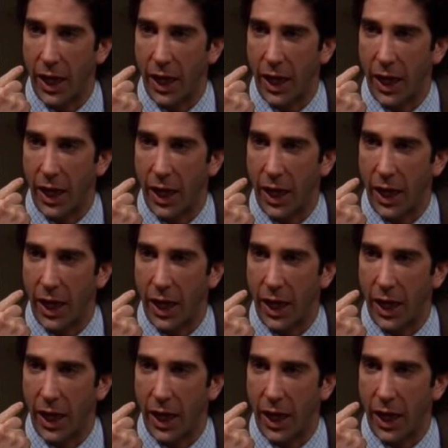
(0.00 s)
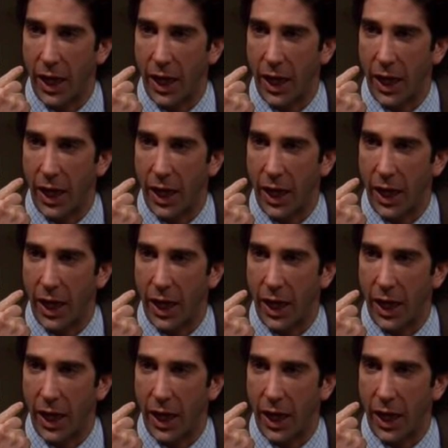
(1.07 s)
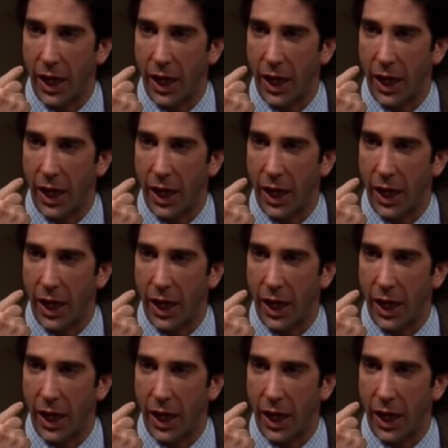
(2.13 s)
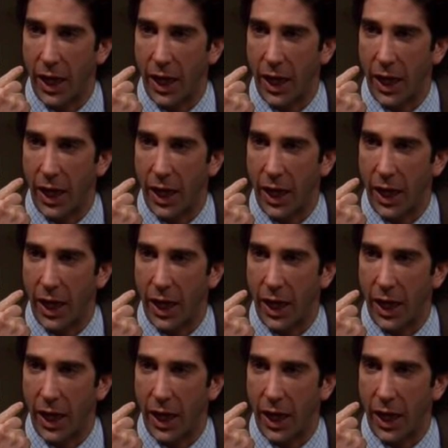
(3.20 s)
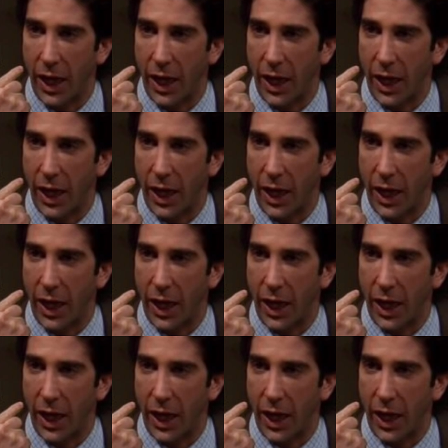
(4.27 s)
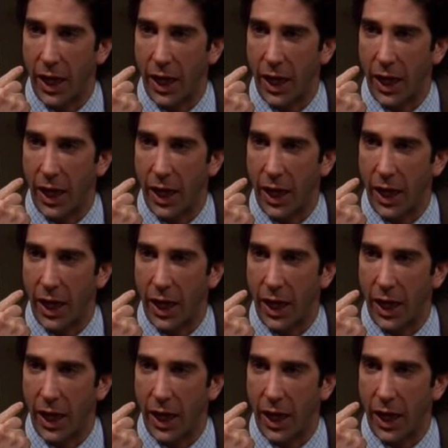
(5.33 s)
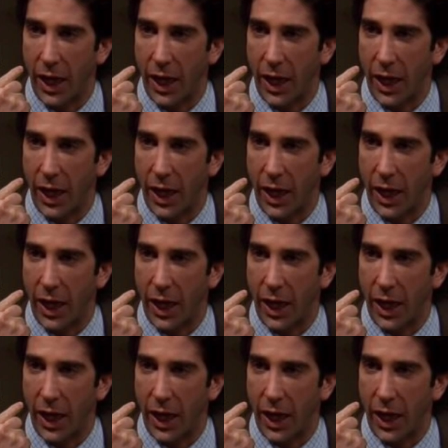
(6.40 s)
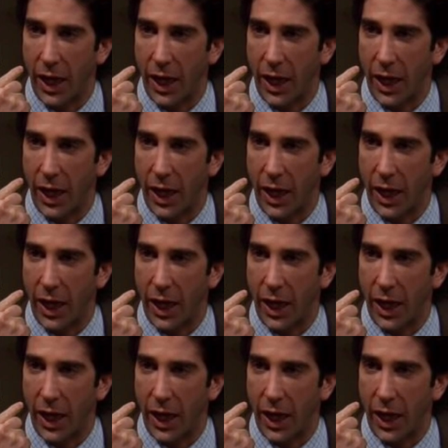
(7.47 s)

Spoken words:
This is a still picture; no speech is visible.